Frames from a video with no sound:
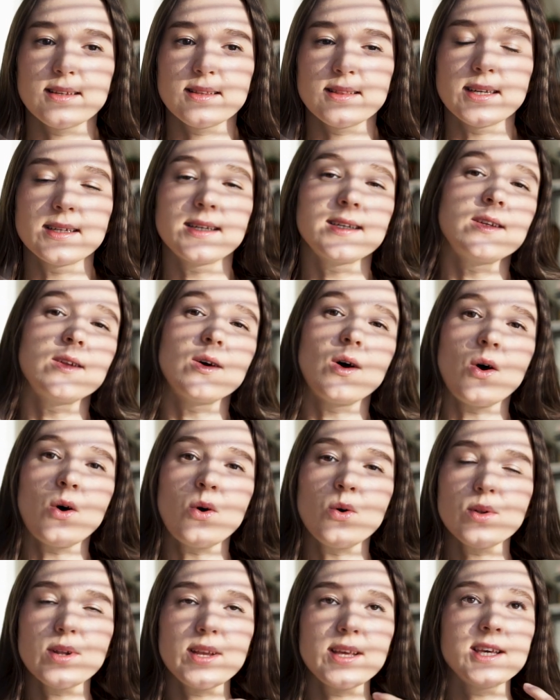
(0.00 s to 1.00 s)
that it
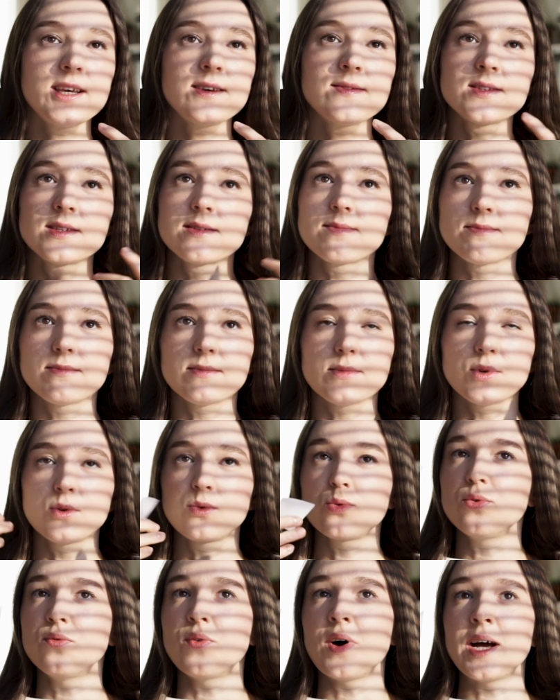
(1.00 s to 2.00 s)
only gives
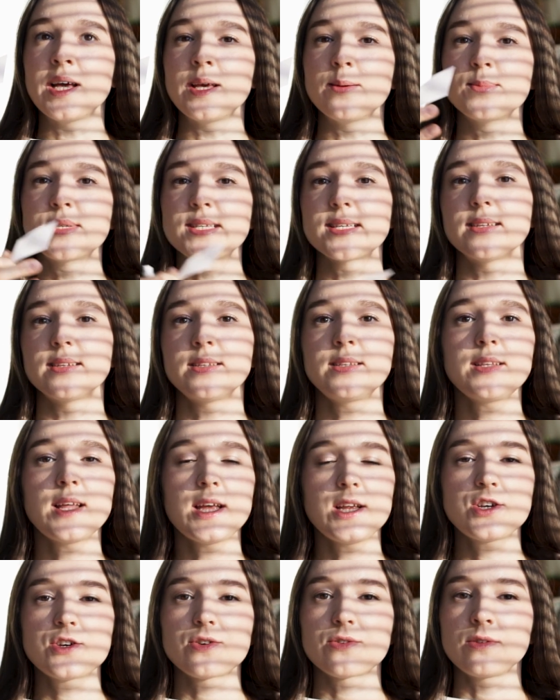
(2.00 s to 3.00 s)
good vibes,
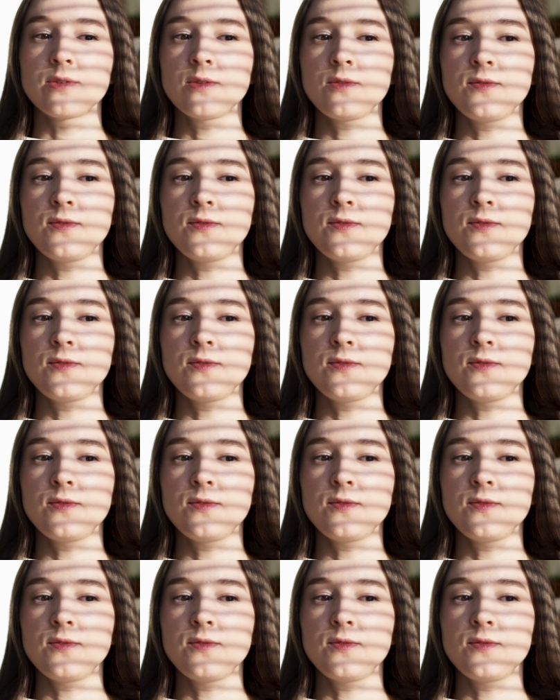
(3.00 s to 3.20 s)
natural